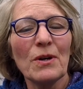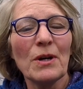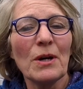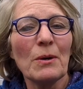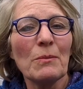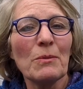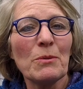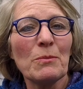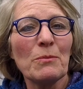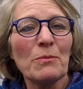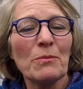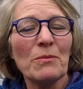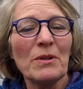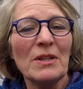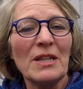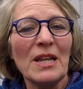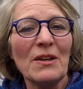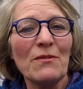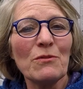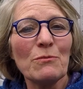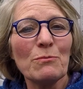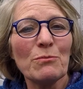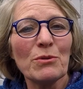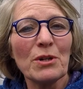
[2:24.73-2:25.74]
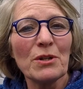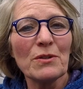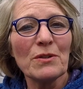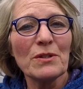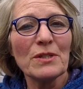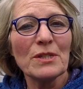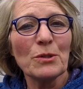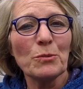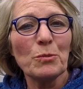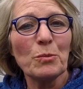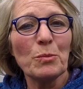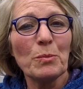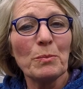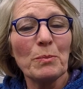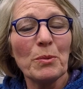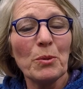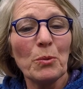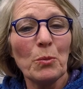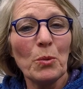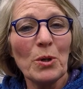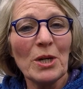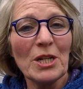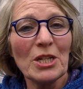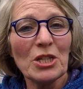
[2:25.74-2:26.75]
the 11 brothers are
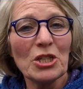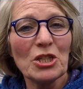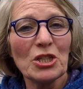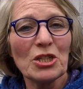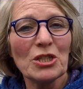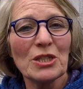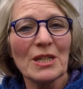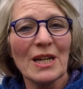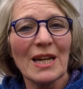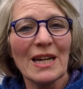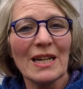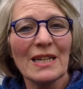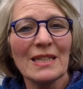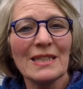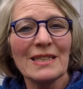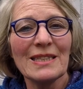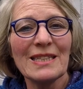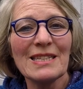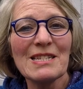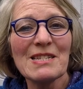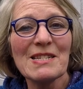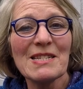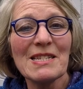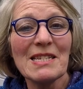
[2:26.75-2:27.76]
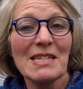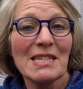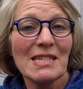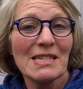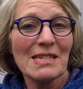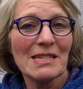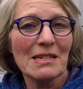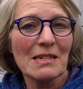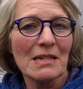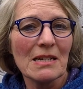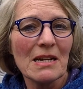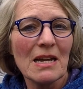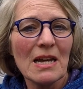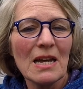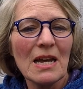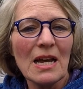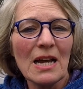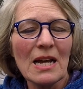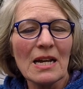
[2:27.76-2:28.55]
bewitched and the sister